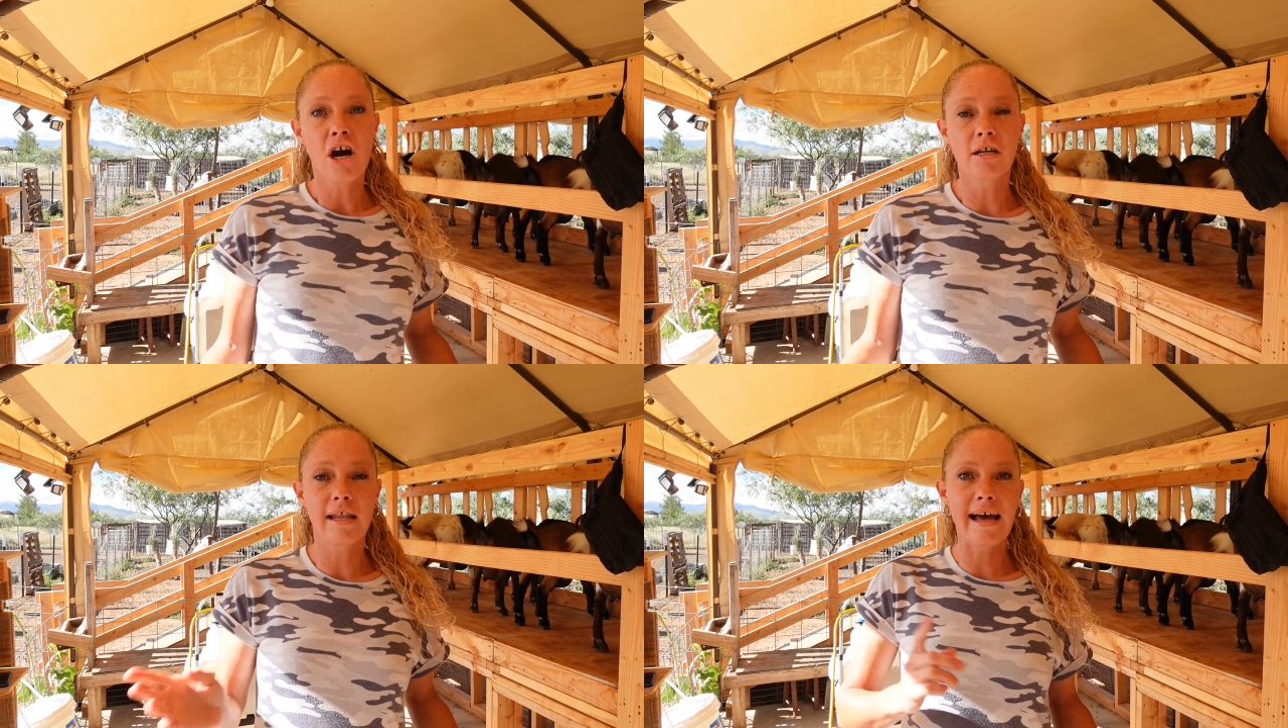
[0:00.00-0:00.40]

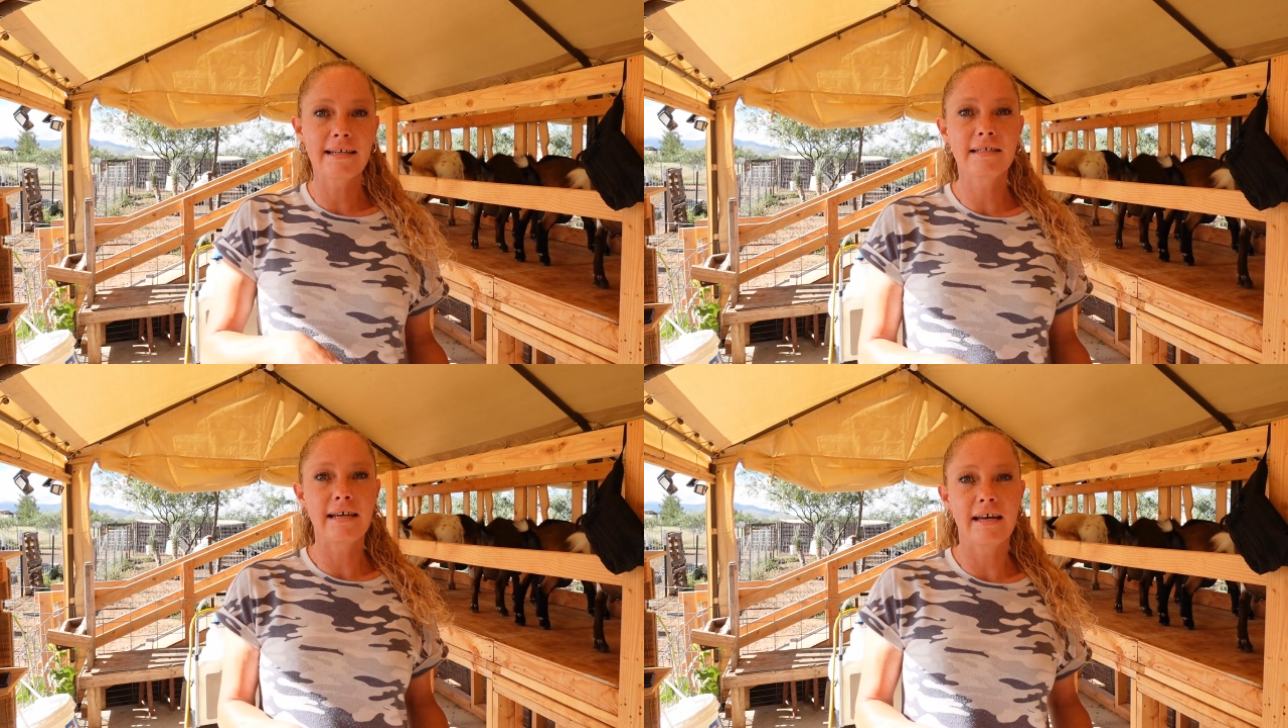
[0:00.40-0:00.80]
Our
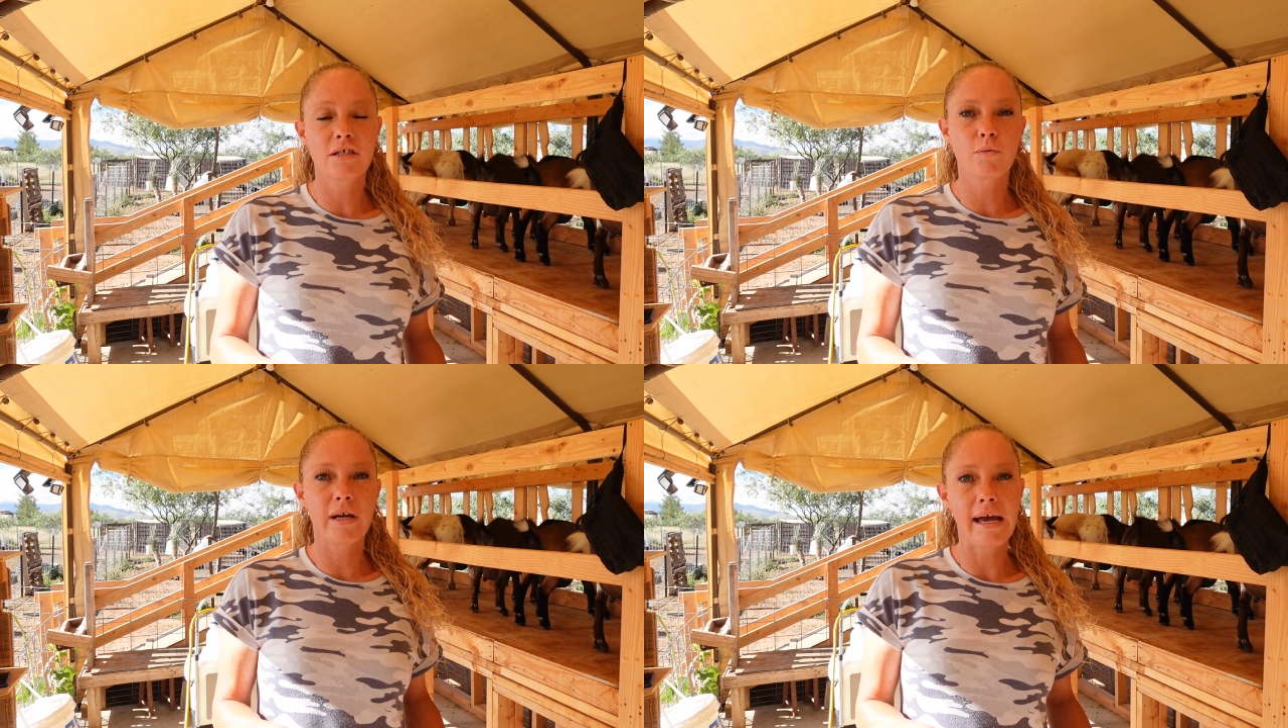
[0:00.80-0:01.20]
last
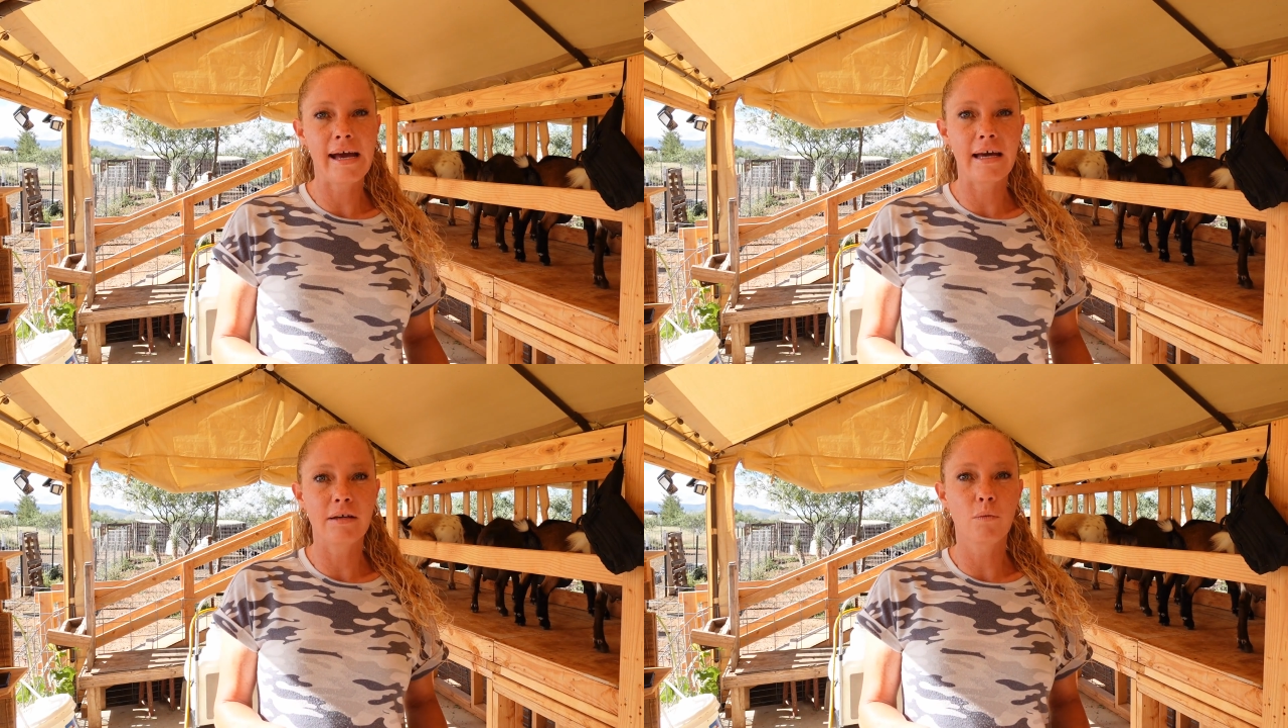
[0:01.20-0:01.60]
test we
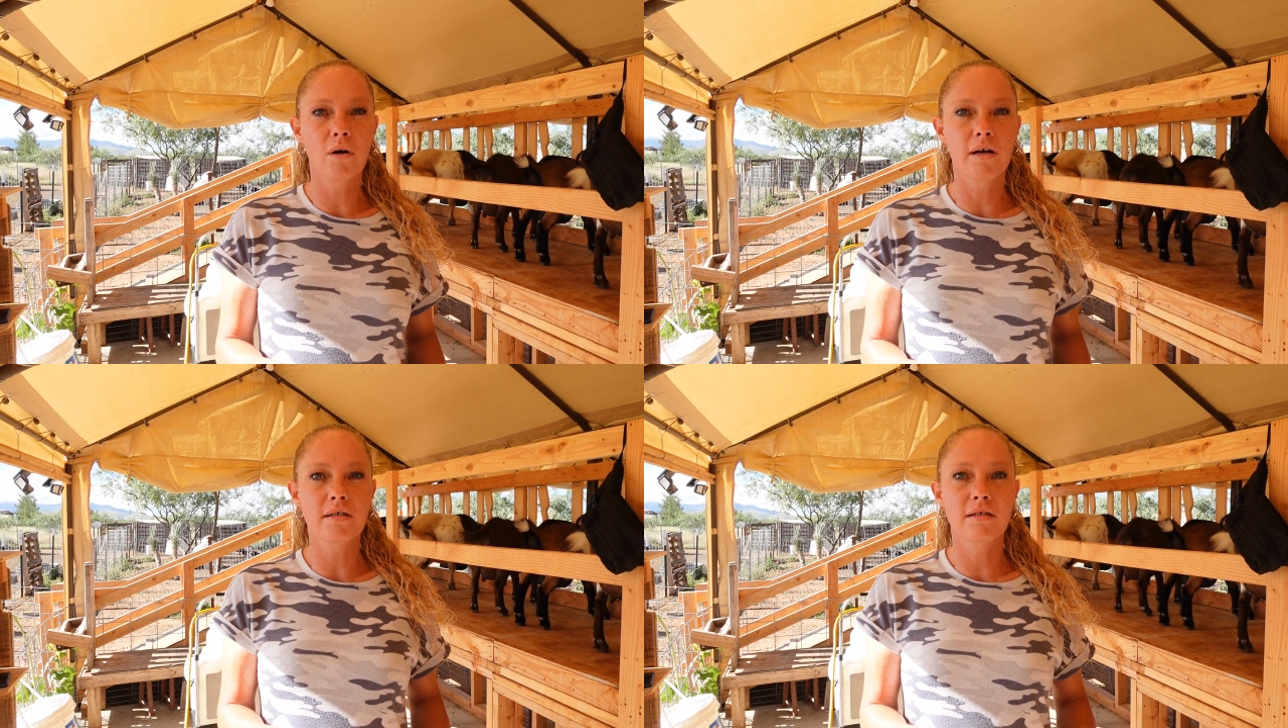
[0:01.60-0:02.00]
had
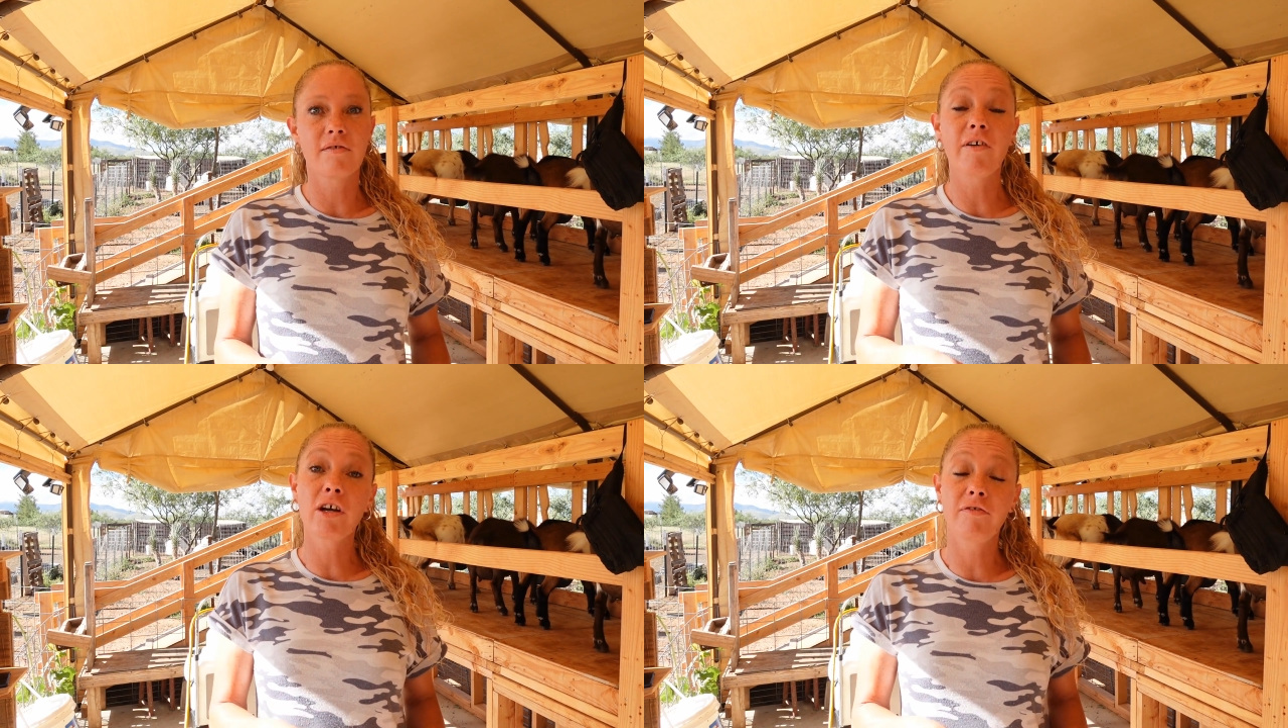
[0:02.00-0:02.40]
was the
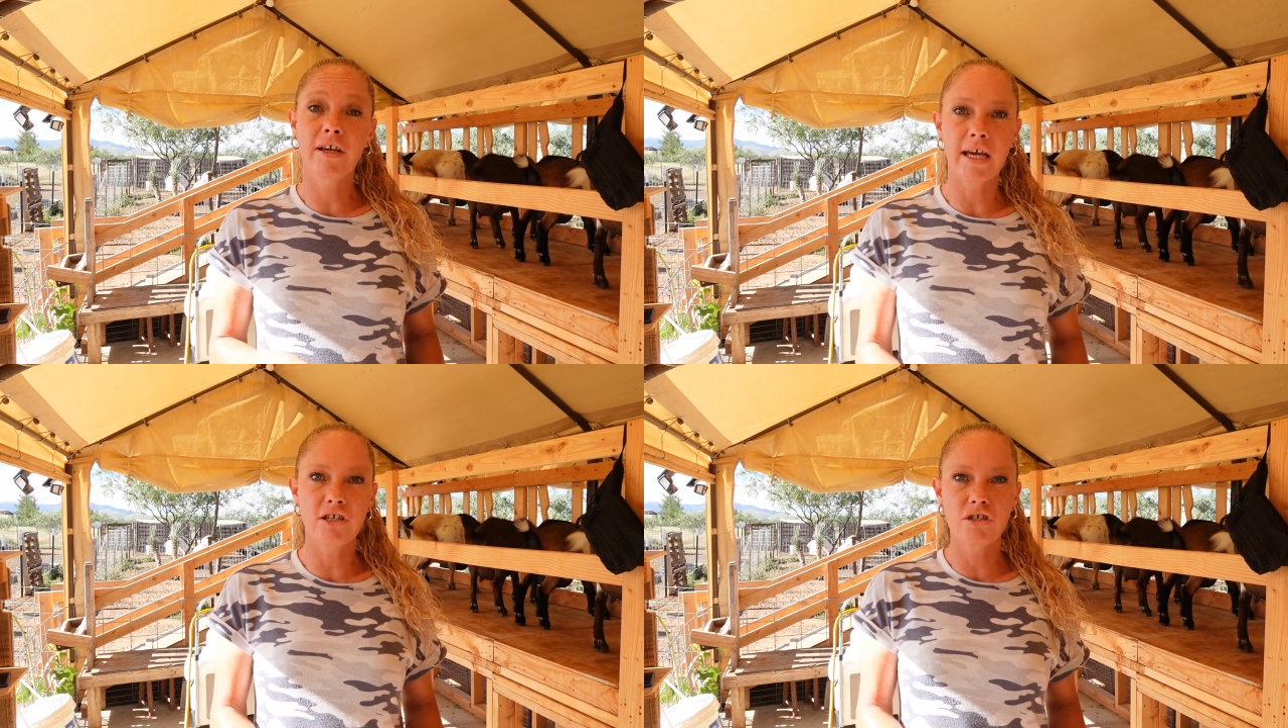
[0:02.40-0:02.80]

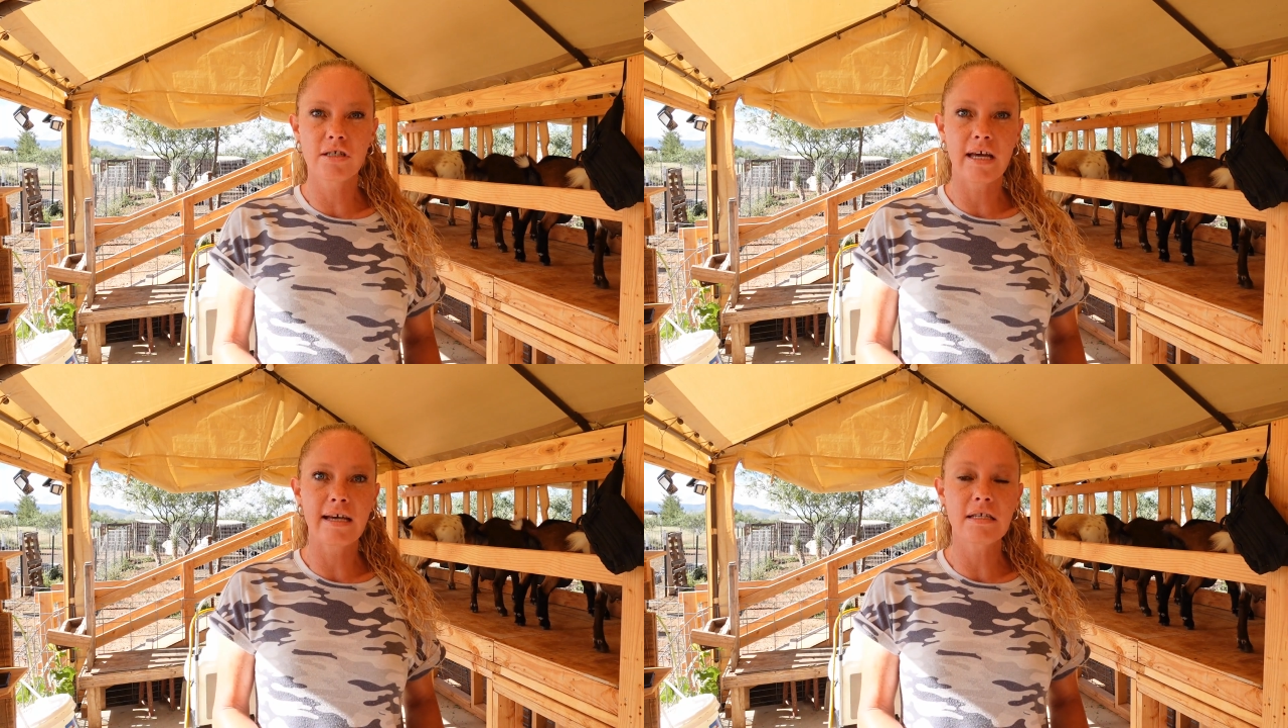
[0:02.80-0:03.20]
verification
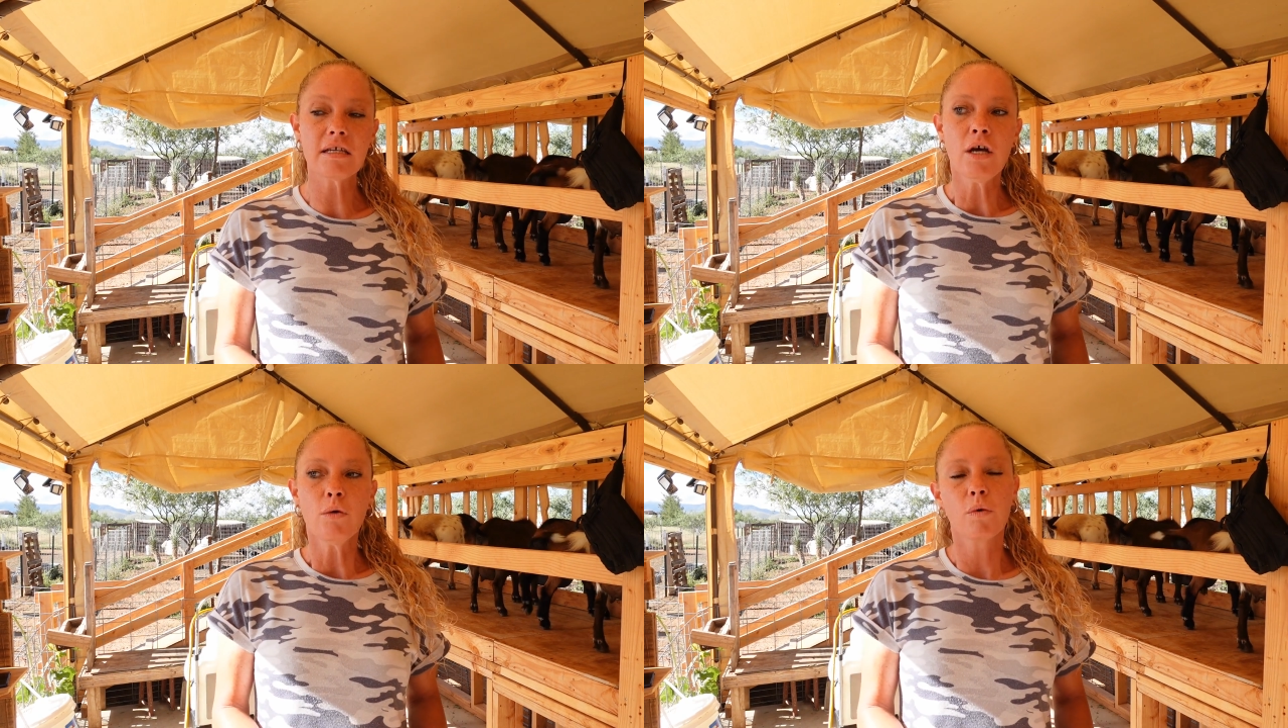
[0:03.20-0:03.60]
test,